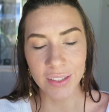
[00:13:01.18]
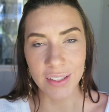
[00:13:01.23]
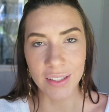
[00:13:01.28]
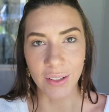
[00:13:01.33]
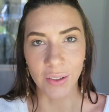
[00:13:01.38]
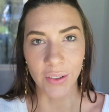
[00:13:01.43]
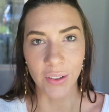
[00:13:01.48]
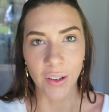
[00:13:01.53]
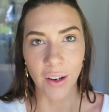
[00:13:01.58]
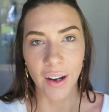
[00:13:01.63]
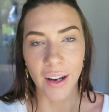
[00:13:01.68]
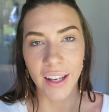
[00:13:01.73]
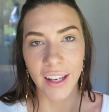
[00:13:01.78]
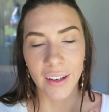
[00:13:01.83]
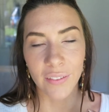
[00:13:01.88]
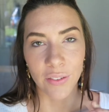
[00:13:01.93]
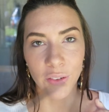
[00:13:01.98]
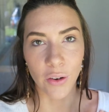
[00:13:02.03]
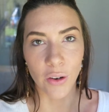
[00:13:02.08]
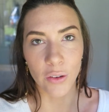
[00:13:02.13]
So I
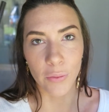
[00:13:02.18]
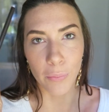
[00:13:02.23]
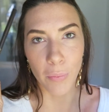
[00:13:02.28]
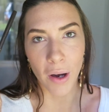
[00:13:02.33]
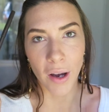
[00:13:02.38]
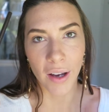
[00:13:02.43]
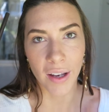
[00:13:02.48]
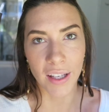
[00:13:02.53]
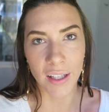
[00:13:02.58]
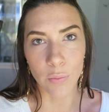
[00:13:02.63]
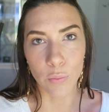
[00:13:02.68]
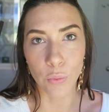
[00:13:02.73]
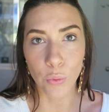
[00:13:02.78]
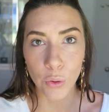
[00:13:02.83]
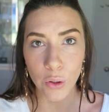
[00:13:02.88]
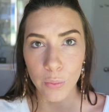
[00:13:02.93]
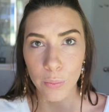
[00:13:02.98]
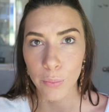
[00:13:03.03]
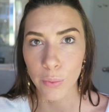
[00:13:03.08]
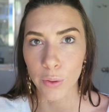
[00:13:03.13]
have got my
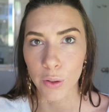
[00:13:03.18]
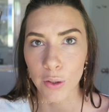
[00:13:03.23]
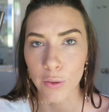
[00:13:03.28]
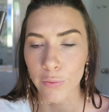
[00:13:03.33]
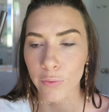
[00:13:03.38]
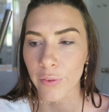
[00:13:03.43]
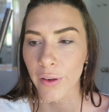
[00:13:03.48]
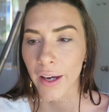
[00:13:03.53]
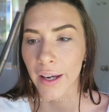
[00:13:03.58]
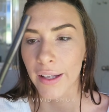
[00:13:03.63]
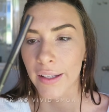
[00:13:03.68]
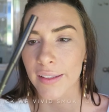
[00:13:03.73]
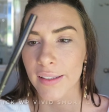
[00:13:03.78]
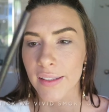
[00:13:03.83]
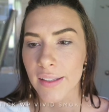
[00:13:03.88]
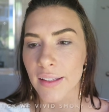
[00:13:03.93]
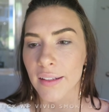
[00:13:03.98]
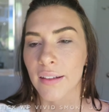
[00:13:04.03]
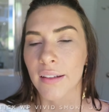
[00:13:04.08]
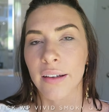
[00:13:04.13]
waterproof
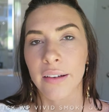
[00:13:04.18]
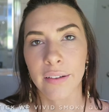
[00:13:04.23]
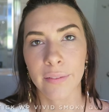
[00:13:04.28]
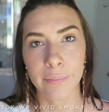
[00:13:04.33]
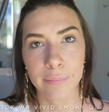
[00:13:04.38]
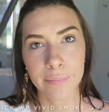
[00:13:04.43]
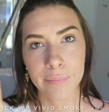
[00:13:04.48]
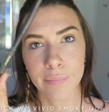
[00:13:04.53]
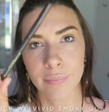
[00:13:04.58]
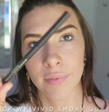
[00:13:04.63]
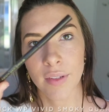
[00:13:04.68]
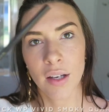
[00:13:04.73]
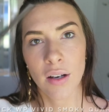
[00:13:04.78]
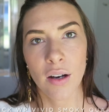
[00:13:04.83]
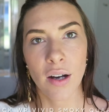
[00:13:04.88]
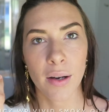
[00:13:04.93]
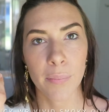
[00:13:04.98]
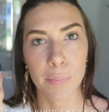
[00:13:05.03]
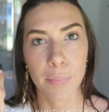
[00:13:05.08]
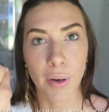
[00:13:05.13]
Stila
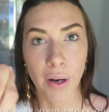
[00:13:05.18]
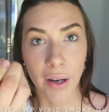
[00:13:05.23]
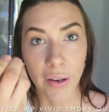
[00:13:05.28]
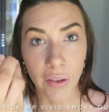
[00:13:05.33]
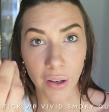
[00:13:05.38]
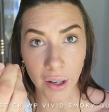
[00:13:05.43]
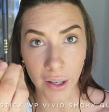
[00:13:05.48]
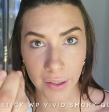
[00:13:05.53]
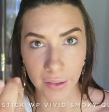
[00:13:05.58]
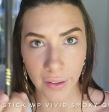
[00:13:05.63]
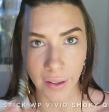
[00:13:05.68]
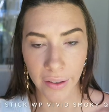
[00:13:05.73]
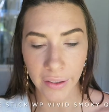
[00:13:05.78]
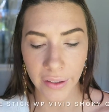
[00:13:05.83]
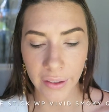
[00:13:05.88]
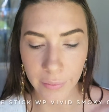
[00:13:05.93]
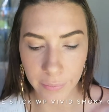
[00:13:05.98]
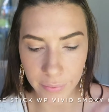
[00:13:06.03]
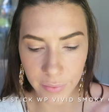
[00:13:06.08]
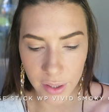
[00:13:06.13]
brown
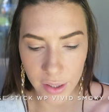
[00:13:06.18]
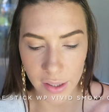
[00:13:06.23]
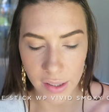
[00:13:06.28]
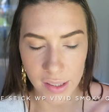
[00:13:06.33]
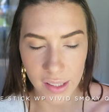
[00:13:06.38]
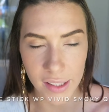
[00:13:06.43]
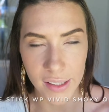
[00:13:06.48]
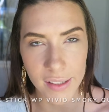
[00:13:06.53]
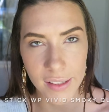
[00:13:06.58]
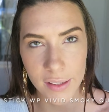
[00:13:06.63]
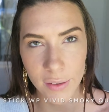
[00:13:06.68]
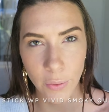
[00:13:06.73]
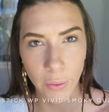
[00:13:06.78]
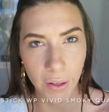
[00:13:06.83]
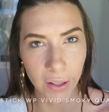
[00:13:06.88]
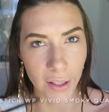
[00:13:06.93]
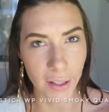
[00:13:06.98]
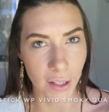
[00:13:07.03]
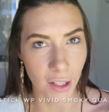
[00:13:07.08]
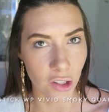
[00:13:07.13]
eyeliner because it's
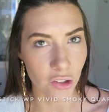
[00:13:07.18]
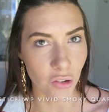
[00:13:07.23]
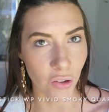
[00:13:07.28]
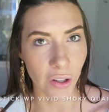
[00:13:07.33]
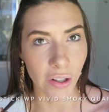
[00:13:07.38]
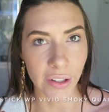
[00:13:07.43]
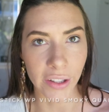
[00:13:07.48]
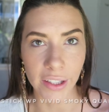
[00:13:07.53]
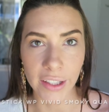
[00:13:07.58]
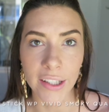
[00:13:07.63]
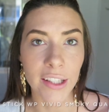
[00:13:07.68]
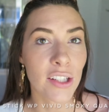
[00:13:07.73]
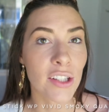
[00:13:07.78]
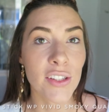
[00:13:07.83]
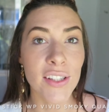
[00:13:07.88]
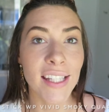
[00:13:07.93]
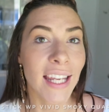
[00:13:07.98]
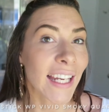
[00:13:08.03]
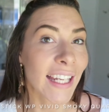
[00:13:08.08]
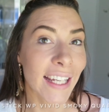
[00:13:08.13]
quite a natural color. You can
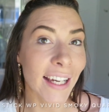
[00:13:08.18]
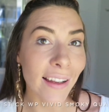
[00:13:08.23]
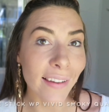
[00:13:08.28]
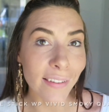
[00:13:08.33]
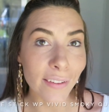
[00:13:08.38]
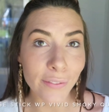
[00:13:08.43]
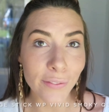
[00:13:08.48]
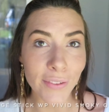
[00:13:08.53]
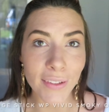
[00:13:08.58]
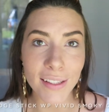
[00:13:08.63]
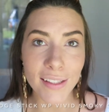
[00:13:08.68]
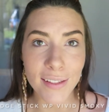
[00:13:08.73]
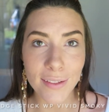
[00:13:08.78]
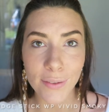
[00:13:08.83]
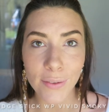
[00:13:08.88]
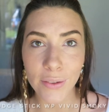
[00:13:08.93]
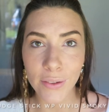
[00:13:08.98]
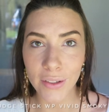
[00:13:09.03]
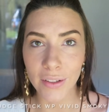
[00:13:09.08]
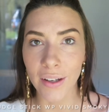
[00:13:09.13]
use any color for this
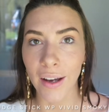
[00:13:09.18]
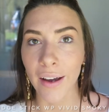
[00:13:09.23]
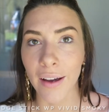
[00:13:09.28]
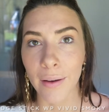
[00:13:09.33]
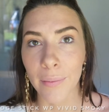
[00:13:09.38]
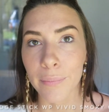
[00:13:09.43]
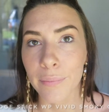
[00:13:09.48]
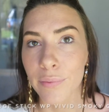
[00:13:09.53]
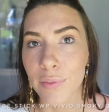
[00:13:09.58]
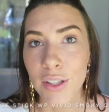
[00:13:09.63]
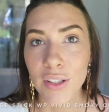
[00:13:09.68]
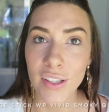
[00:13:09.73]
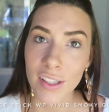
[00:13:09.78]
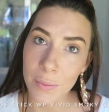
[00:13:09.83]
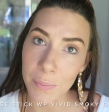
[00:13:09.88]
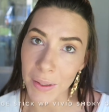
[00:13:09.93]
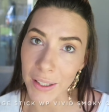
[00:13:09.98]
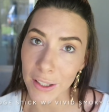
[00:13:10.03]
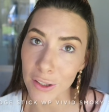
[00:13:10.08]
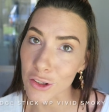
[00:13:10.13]
look. You just
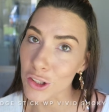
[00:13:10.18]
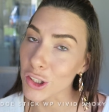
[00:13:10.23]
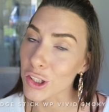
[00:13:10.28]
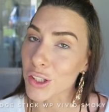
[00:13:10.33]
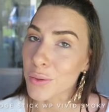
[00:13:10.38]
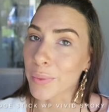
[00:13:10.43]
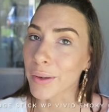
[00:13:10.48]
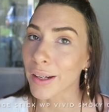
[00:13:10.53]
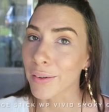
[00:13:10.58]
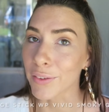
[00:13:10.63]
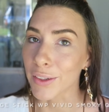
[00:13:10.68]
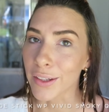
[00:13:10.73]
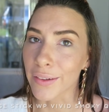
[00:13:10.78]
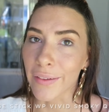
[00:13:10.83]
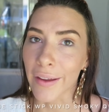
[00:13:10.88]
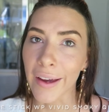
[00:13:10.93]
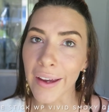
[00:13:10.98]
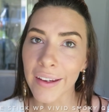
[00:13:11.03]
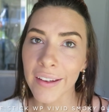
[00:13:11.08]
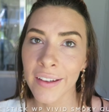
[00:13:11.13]
pick and choose whatever you
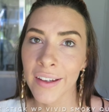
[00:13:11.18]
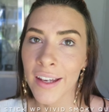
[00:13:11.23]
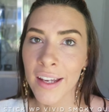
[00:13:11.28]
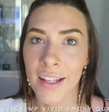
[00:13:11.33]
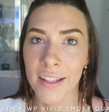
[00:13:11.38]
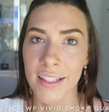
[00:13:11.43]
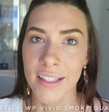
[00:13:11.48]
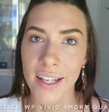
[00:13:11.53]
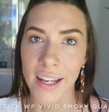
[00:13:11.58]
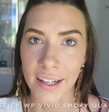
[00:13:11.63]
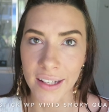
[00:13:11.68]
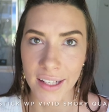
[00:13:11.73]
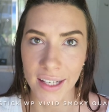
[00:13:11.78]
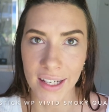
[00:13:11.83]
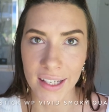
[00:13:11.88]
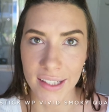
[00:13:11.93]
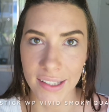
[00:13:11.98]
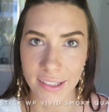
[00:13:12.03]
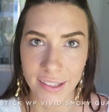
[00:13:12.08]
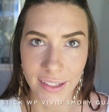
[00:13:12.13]
like. The
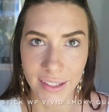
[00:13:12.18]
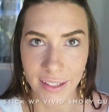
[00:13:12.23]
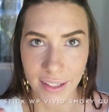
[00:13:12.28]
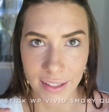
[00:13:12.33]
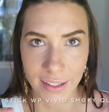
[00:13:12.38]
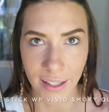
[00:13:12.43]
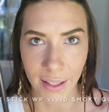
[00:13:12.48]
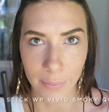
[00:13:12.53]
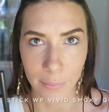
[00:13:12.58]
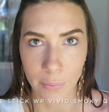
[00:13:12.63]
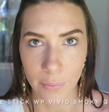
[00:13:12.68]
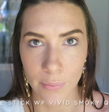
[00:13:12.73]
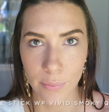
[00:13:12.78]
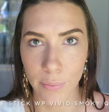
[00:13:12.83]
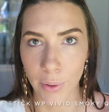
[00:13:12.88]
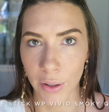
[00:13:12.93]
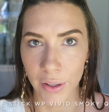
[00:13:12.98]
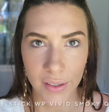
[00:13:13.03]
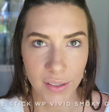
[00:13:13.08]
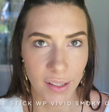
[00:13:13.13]
technique is just the same
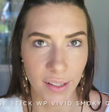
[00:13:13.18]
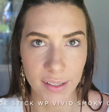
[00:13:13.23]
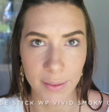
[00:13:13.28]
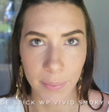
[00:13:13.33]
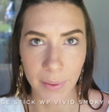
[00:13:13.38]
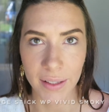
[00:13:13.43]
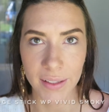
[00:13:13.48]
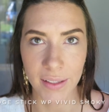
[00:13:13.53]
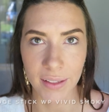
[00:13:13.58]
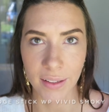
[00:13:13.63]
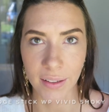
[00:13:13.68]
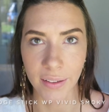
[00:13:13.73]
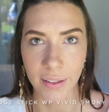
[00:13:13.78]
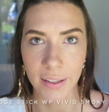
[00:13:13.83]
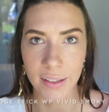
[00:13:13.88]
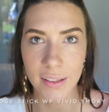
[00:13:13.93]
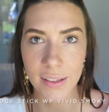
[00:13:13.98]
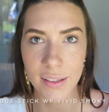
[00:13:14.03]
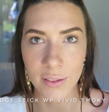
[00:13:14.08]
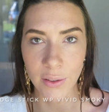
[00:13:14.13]
process
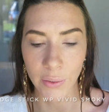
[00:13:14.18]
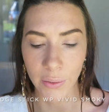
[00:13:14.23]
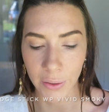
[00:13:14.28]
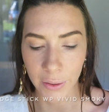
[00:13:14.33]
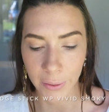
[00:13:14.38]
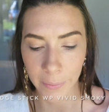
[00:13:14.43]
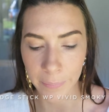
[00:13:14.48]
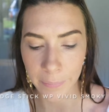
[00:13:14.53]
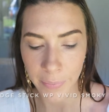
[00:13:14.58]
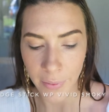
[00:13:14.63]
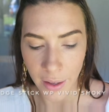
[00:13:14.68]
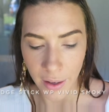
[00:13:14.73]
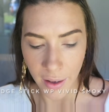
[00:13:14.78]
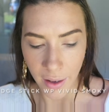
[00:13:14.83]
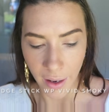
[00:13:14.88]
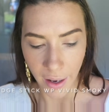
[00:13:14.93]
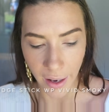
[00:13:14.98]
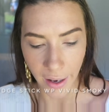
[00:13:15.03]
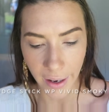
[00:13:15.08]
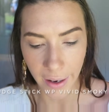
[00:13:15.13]
basically. So
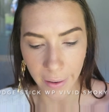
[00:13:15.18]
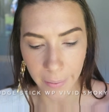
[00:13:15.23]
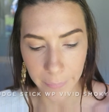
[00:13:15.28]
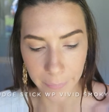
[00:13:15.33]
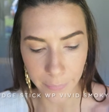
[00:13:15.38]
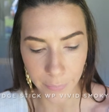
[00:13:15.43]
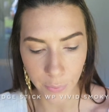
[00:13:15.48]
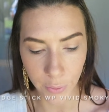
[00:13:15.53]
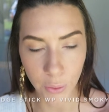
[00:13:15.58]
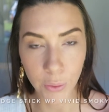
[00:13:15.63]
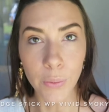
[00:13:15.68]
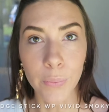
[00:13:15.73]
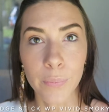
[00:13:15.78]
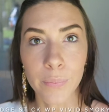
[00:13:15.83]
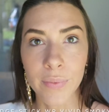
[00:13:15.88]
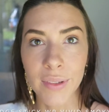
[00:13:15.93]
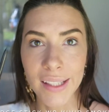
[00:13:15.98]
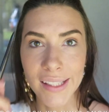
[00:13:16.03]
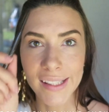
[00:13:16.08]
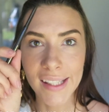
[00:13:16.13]
cool,
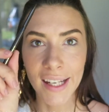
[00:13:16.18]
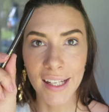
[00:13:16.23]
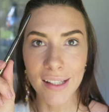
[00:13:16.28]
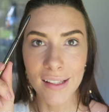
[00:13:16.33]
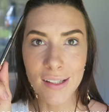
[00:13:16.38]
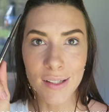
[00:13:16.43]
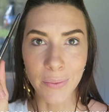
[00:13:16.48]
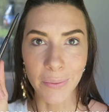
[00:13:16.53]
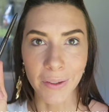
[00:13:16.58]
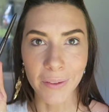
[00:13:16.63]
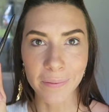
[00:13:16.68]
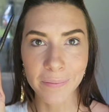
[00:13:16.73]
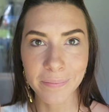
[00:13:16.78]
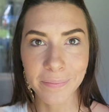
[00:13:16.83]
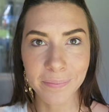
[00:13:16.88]
let's get into it.